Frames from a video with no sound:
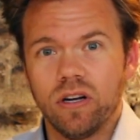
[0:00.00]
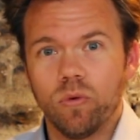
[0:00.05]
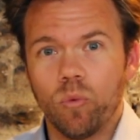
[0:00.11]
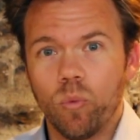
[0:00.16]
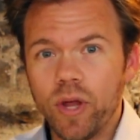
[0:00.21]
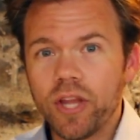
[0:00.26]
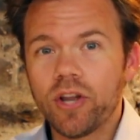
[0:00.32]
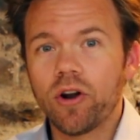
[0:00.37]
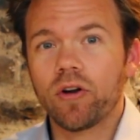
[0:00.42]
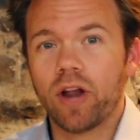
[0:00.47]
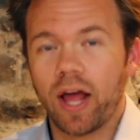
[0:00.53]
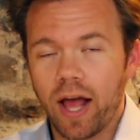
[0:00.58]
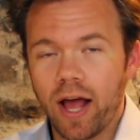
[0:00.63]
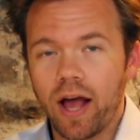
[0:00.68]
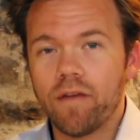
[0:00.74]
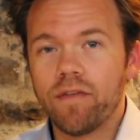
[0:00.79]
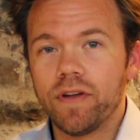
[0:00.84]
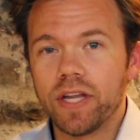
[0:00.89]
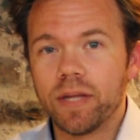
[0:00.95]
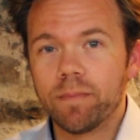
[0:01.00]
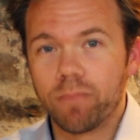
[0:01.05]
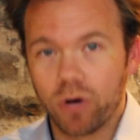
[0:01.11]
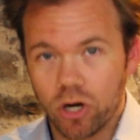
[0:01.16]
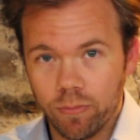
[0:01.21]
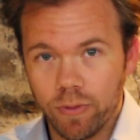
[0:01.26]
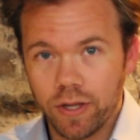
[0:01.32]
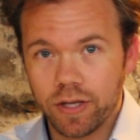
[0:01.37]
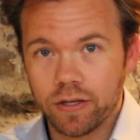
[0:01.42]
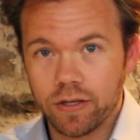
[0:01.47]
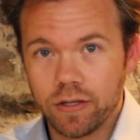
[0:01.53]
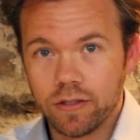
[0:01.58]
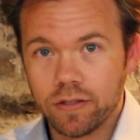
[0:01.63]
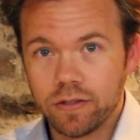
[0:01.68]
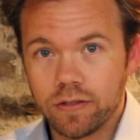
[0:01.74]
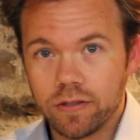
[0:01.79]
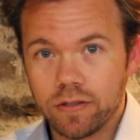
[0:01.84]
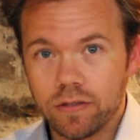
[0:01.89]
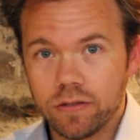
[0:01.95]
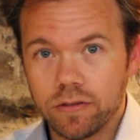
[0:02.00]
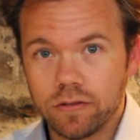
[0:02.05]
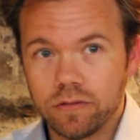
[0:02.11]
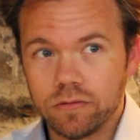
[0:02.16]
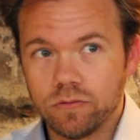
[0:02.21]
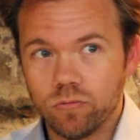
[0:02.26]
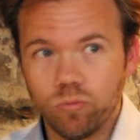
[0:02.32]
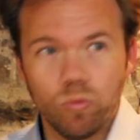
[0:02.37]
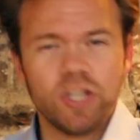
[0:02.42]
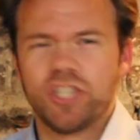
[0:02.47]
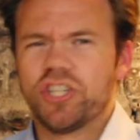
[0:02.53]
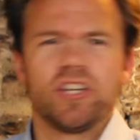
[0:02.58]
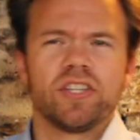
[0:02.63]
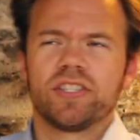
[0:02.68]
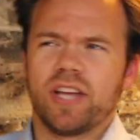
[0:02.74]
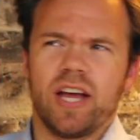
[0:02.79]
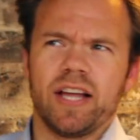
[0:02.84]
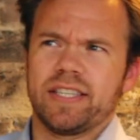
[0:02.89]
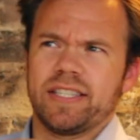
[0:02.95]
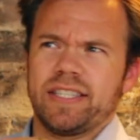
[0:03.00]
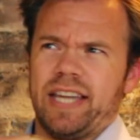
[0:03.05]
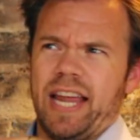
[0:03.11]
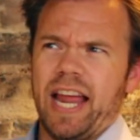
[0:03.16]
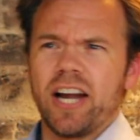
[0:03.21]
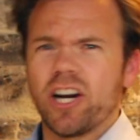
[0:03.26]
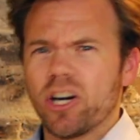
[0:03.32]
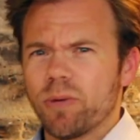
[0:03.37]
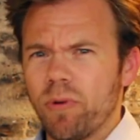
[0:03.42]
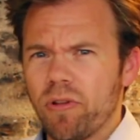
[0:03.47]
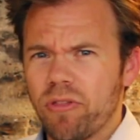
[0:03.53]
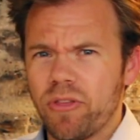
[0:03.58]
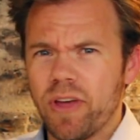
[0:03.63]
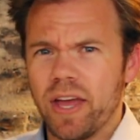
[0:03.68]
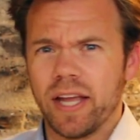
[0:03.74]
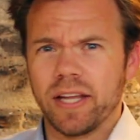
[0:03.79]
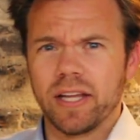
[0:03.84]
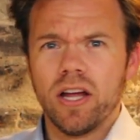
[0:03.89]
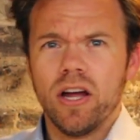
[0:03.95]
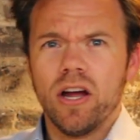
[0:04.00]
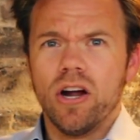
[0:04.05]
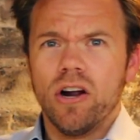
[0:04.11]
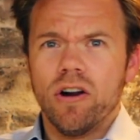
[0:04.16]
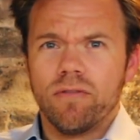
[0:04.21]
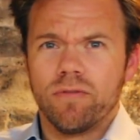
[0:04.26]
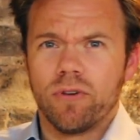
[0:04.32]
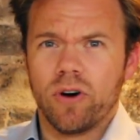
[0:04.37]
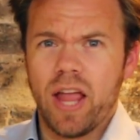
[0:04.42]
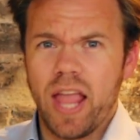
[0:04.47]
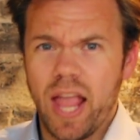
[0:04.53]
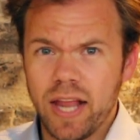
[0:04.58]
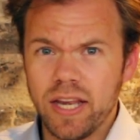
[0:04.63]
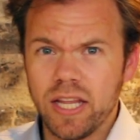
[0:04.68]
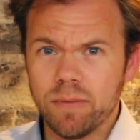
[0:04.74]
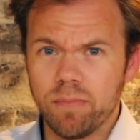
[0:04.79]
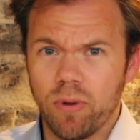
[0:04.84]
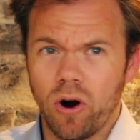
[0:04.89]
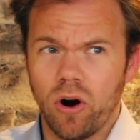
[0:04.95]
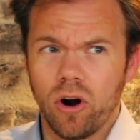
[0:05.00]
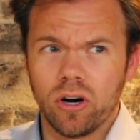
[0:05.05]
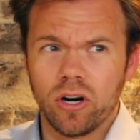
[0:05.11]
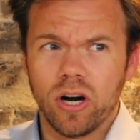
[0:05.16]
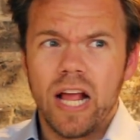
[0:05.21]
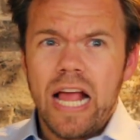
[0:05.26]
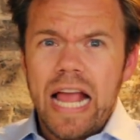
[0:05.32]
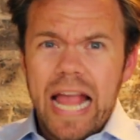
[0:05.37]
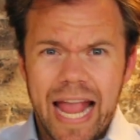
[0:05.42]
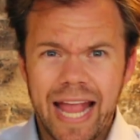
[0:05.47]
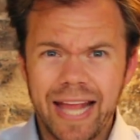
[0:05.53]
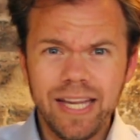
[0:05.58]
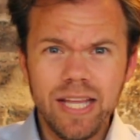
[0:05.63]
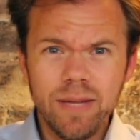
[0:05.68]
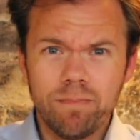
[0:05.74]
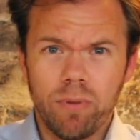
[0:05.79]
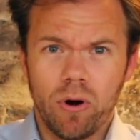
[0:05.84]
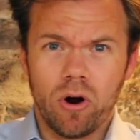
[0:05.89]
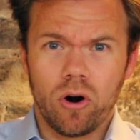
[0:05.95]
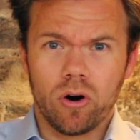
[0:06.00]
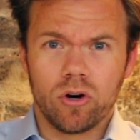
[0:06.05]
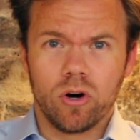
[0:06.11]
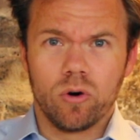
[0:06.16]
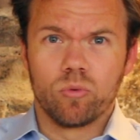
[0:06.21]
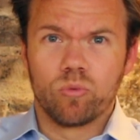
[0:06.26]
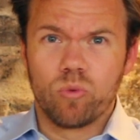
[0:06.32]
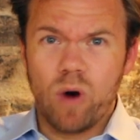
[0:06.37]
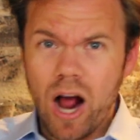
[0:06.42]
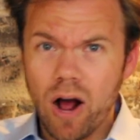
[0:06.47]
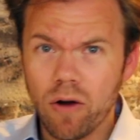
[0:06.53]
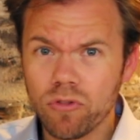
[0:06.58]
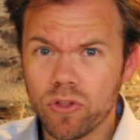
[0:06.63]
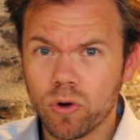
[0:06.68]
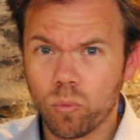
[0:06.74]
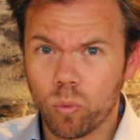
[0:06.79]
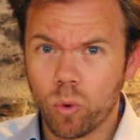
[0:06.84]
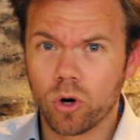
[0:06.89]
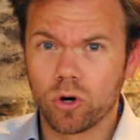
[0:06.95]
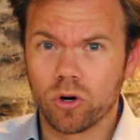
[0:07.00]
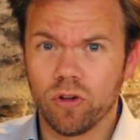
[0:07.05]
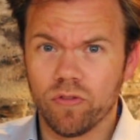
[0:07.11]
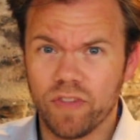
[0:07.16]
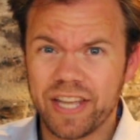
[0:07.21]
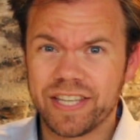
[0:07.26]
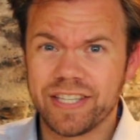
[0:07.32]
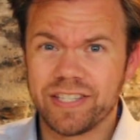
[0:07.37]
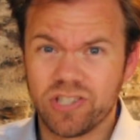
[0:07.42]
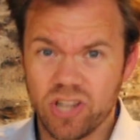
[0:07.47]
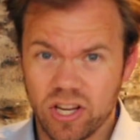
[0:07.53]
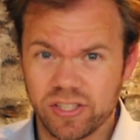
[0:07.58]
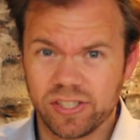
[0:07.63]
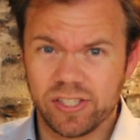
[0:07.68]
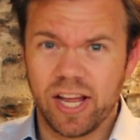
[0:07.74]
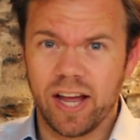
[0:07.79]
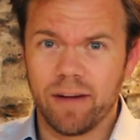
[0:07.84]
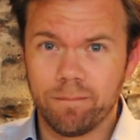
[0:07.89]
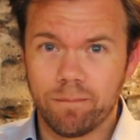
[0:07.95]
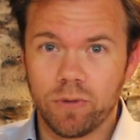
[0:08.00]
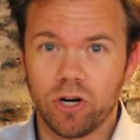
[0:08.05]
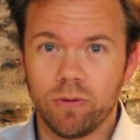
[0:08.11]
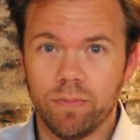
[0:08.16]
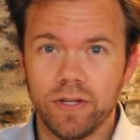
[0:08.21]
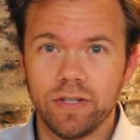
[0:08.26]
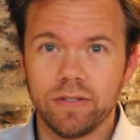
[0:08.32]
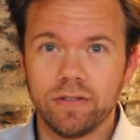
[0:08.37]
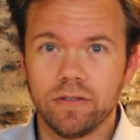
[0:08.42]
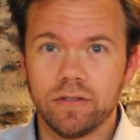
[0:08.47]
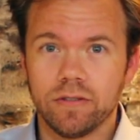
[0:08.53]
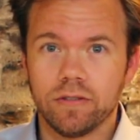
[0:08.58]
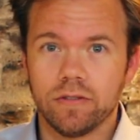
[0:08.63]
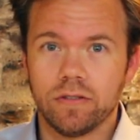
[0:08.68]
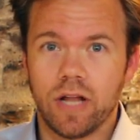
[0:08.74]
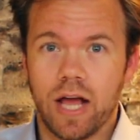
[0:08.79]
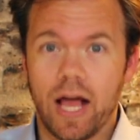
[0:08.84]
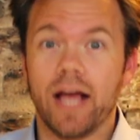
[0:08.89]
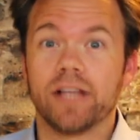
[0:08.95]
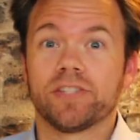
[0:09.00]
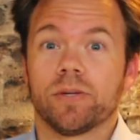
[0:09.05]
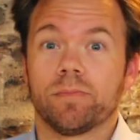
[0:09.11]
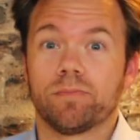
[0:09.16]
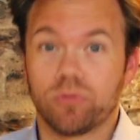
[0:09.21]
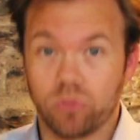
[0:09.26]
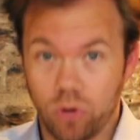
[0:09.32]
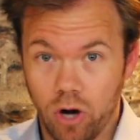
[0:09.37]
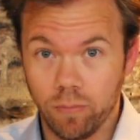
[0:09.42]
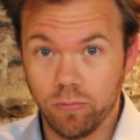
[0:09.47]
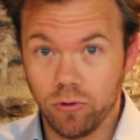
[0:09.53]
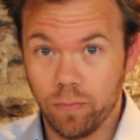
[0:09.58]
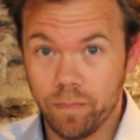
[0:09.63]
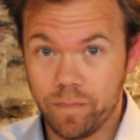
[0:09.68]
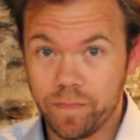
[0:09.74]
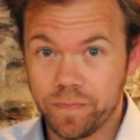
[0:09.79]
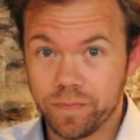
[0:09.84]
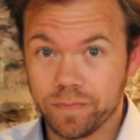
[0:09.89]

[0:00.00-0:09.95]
We don't have any bourbon, which is a terrible thing for any bar. Any bar around the world that doesn't have bourbon has a problem.